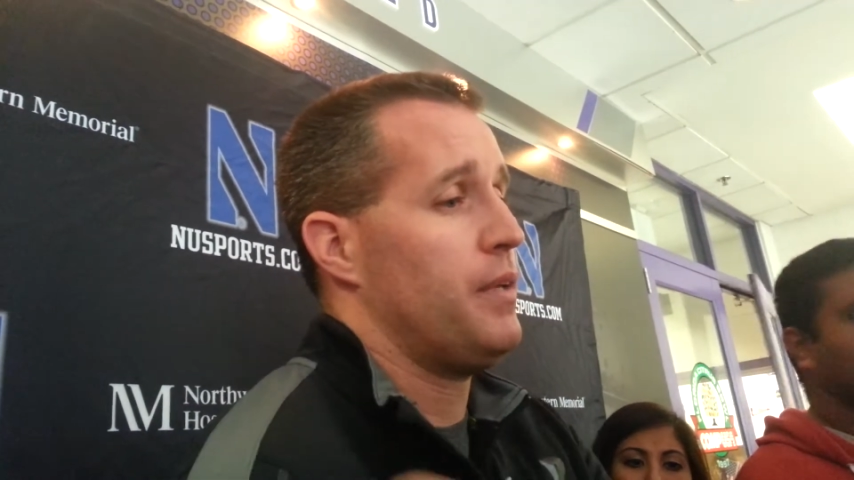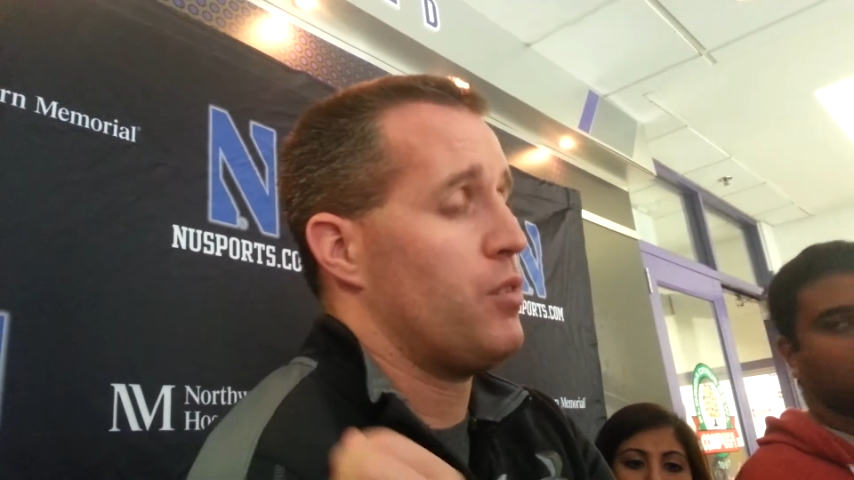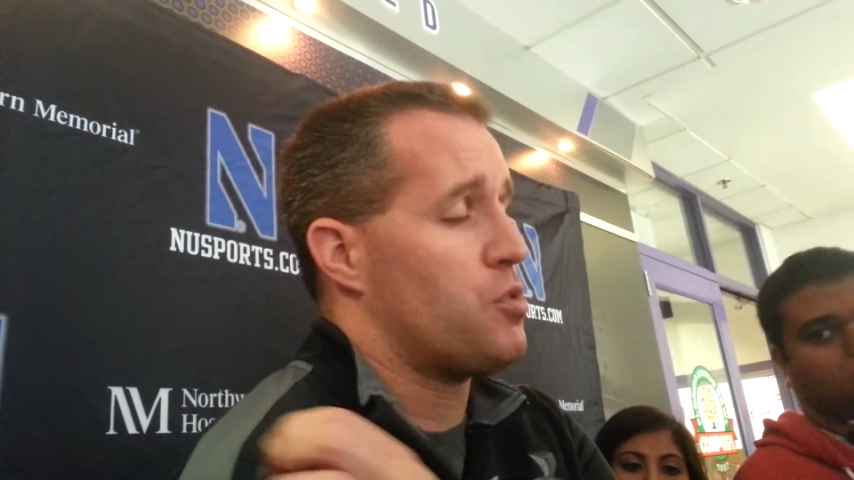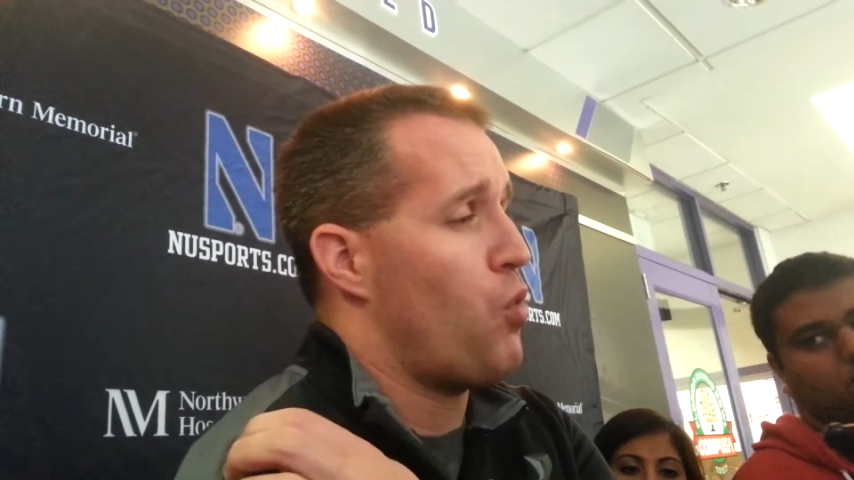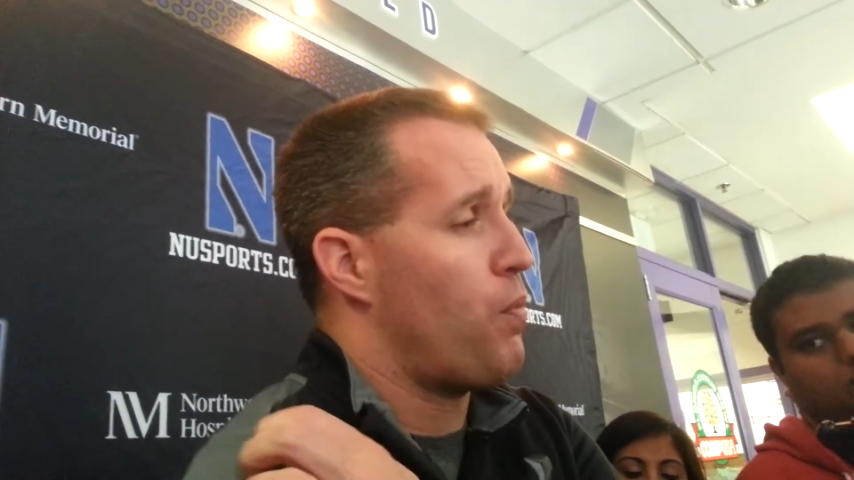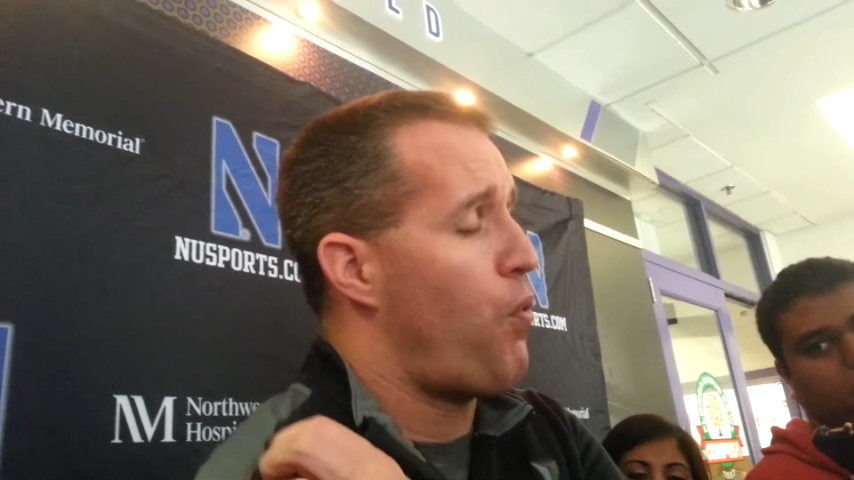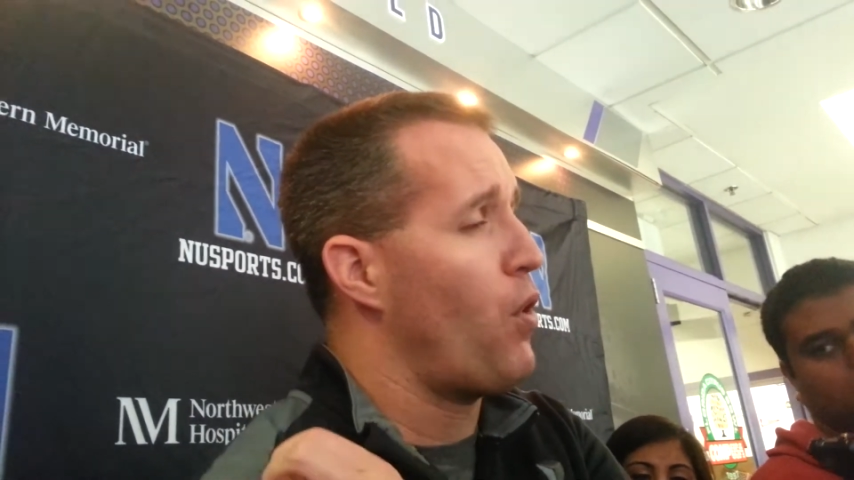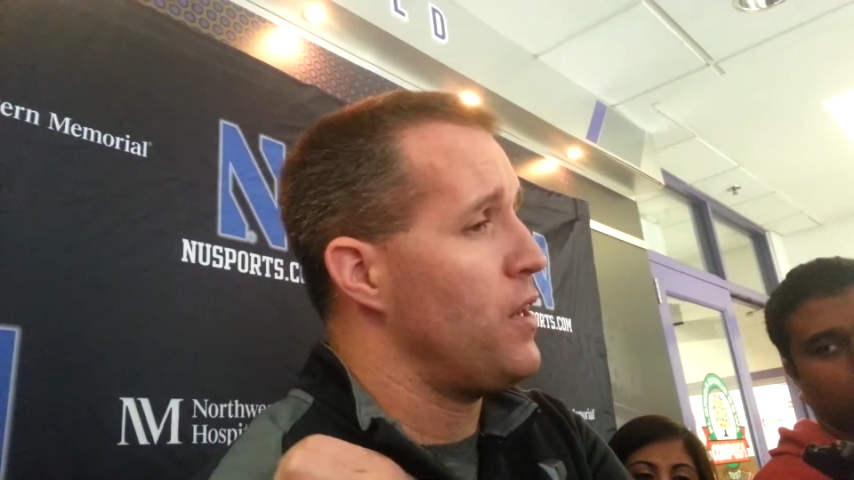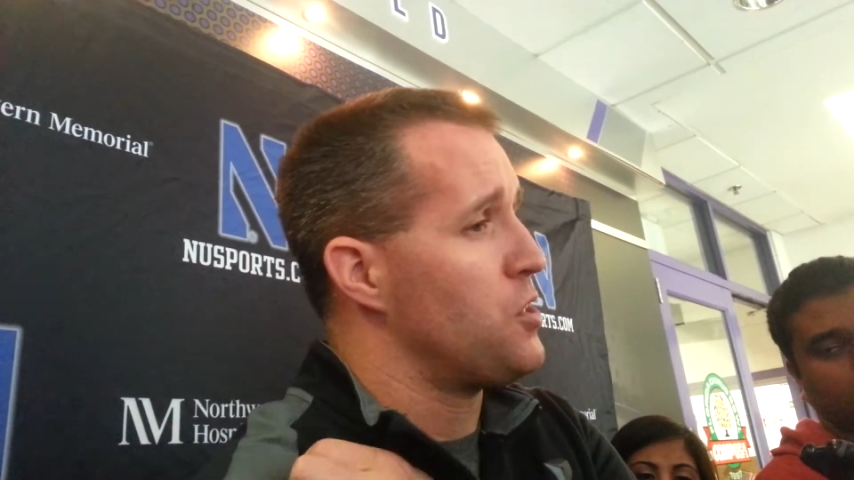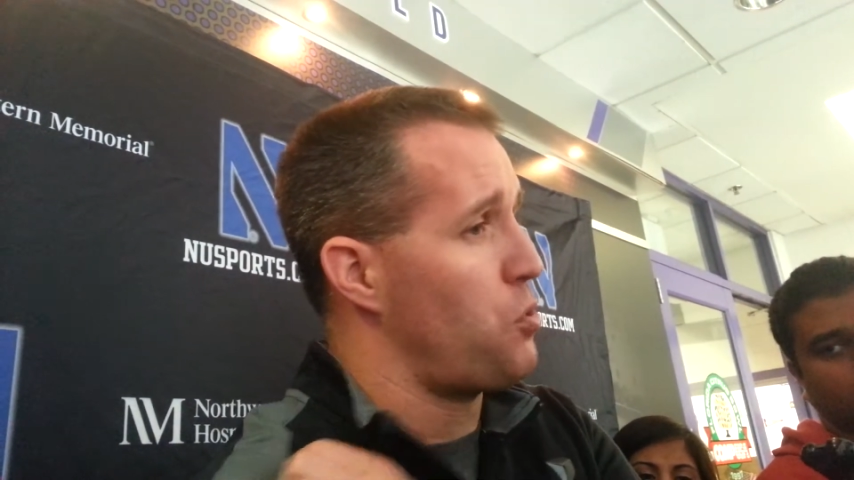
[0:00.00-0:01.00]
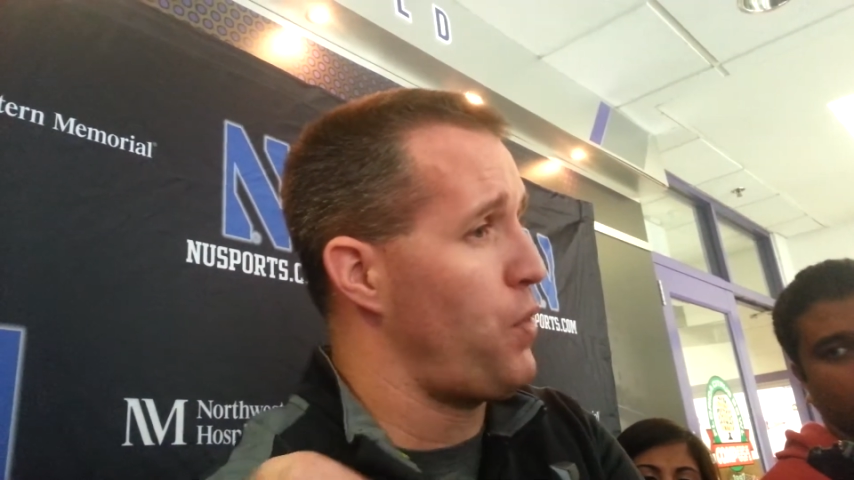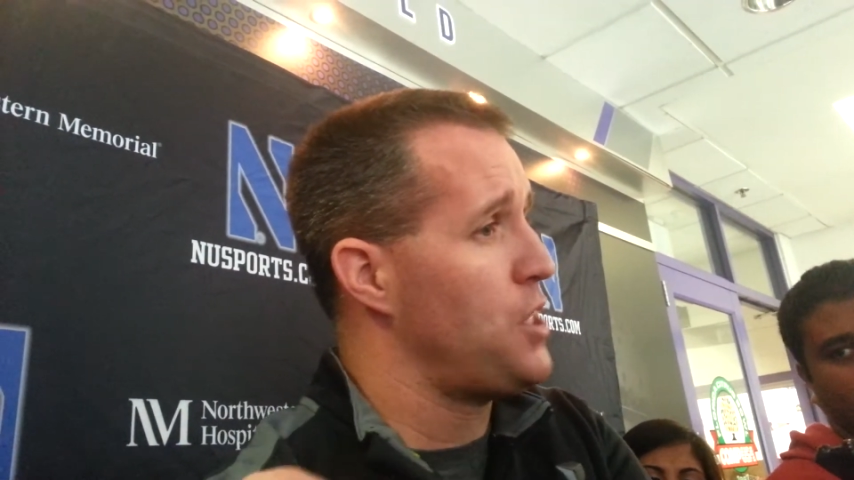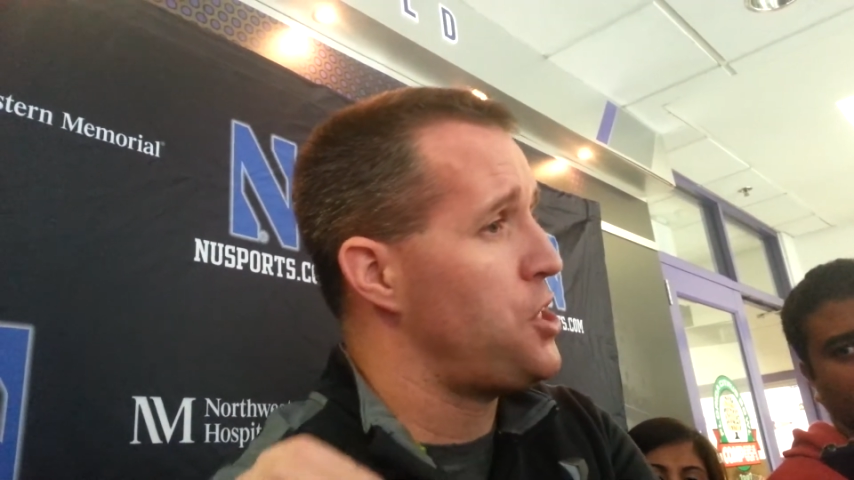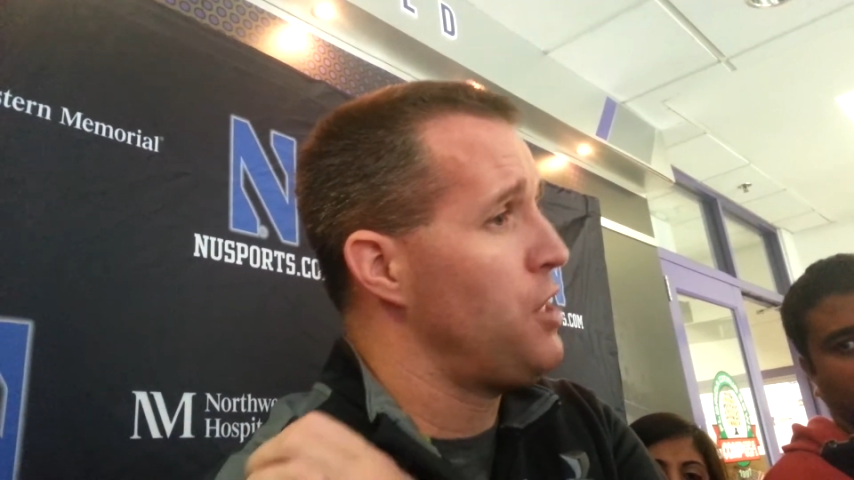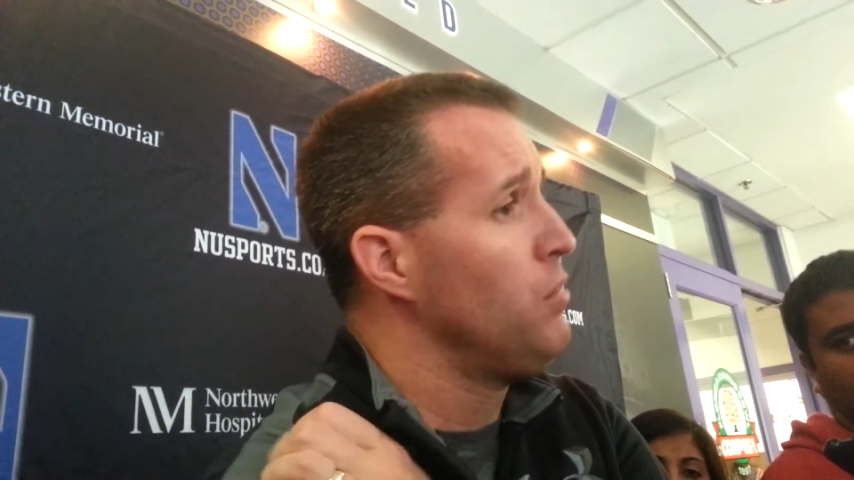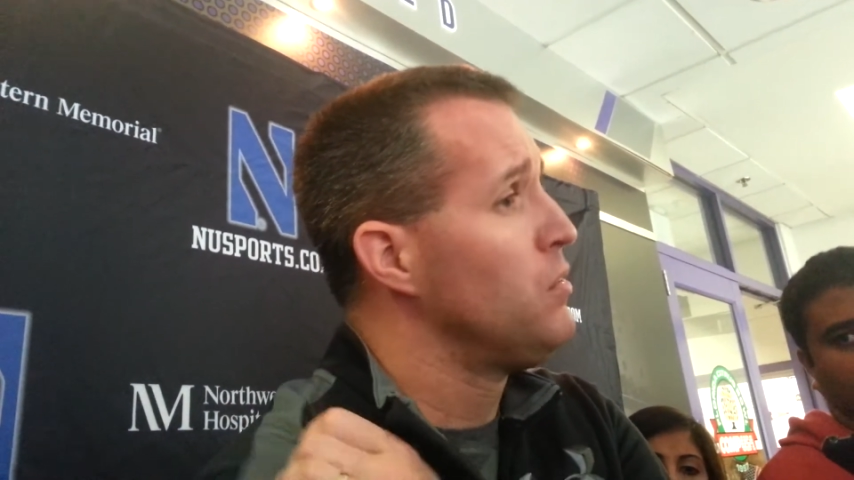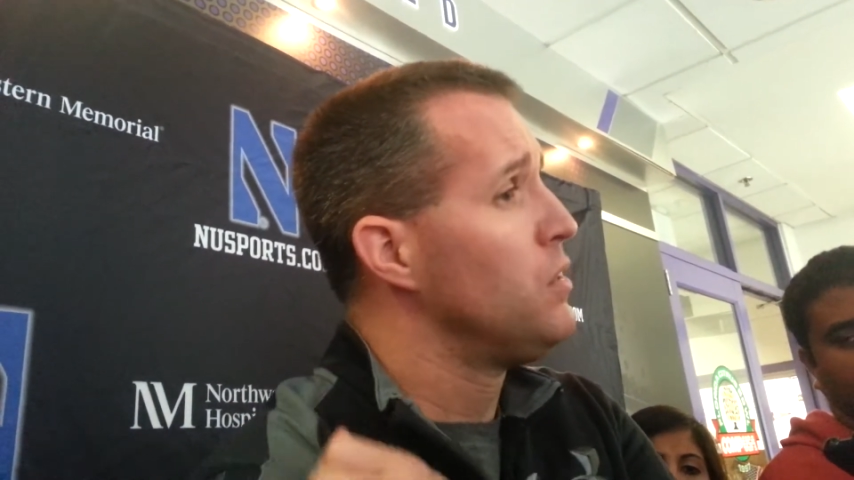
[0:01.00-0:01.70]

what's more important is the ratio,